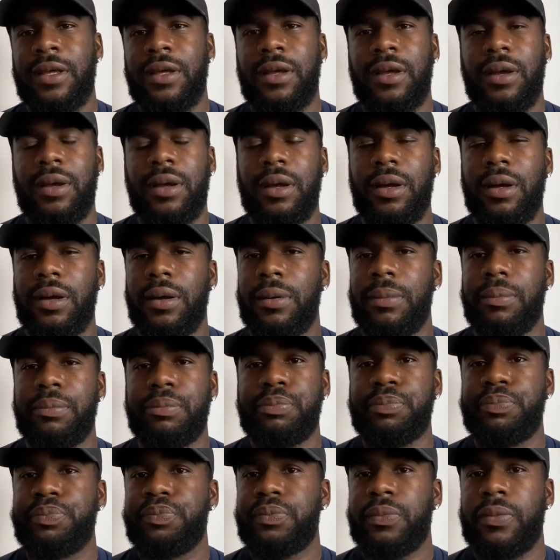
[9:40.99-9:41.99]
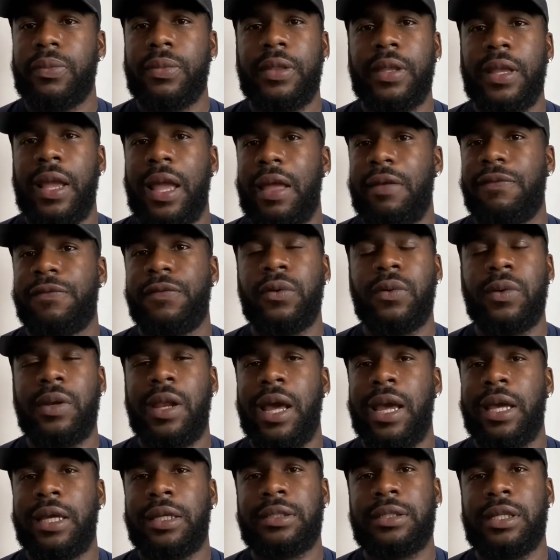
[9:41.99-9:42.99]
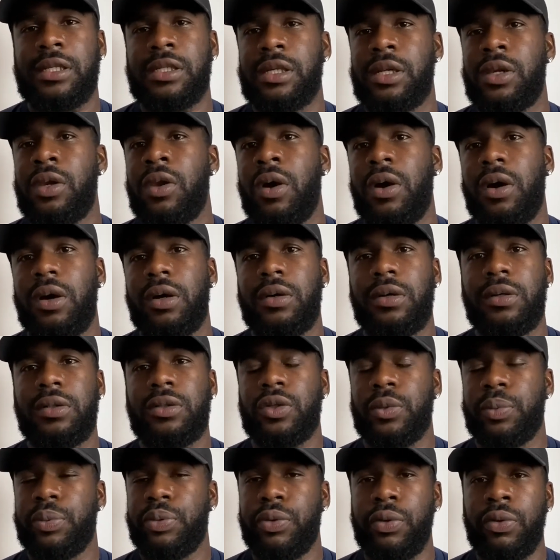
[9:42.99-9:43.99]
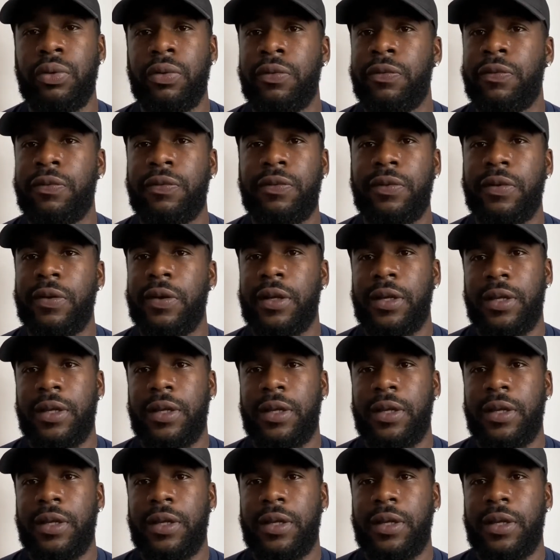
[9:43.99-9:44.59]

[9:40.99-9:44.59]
I feel like there's a lot to prove.